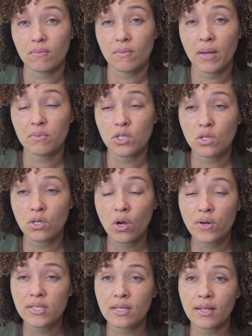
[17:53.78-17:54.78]

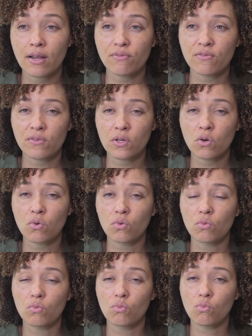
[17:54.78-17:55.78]
noticing that I feel
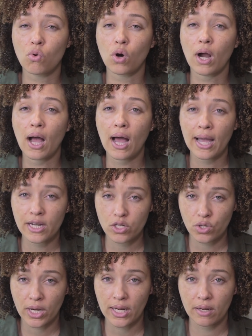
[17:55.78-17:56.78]
more
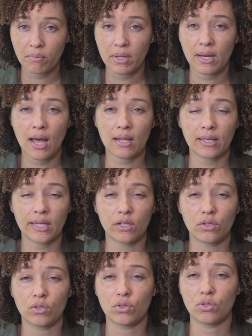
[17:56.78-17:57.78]
hydrated, but not
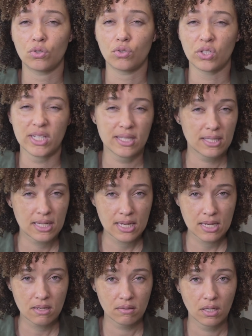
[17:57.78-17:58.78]
like
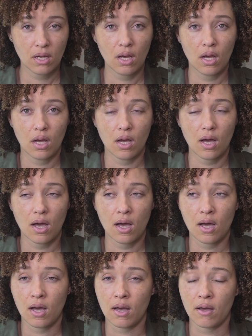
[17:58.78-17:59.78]
greasy.
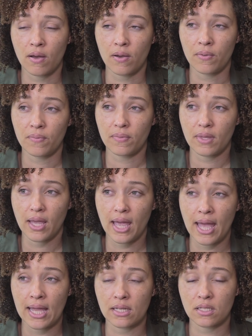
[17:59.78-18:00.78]

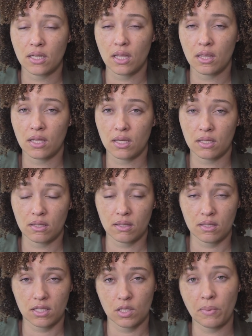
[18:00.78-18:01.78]
And the
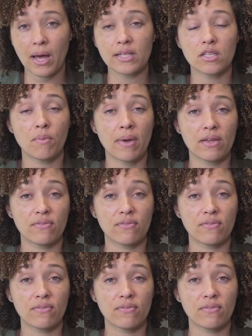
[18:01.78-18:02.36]
spots on my